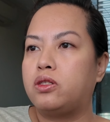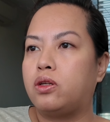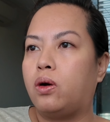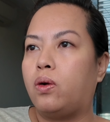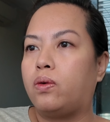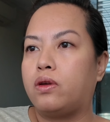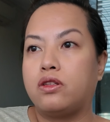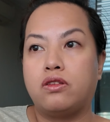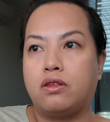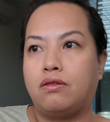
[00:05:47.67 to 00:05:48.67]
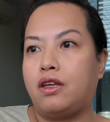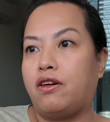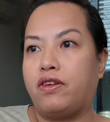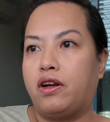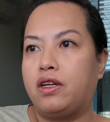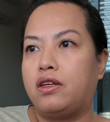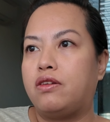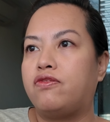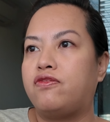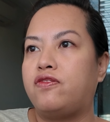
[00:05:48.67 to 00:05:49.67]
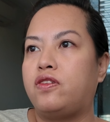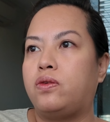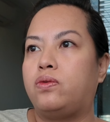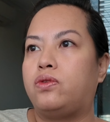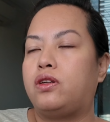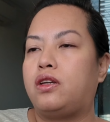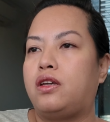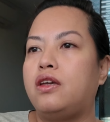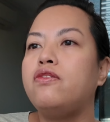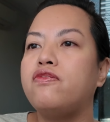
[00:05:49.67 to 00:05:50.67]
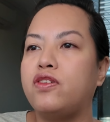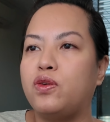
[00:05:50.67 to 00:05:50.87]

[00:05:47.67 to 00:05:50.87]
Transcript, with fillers: So it's, yeah, very Fuji.